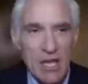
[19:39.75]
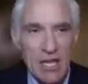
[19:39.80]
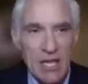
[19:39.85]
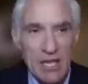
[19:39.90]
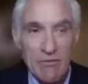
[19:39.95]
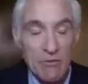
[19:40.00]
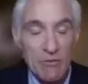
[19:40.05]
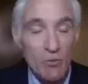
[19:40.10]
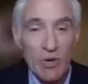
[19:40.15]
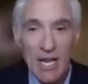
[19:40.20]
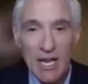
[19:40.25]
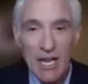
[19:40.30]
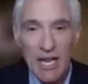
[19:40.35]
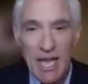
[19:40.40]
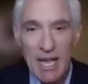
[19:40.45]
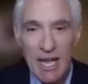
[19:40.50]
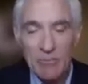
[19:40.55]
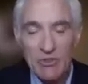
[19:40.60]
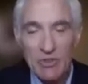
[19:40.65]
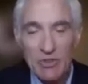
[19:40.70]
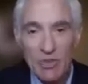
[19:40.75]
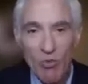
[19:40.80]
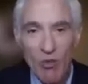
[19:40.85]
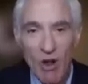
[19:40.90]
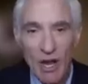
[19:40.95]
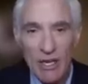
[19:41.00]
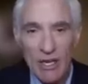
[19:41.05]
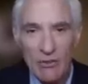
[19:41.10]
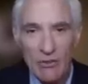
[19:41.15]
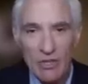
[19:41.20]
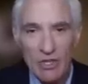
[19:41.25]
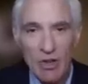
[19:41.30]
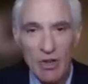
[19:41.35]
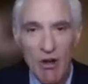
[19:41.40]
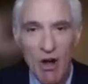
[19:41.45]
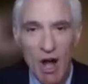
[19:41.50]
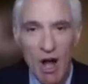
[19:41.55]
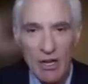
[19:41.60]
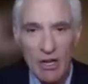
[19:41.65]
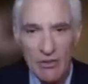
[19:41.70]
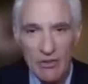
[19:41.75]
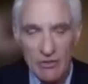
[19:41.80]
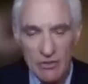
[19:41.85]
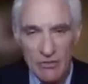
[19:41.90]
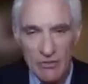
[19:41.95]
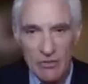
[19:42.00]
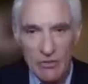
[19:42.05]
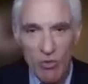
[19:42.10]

Even when I came to the White House in August of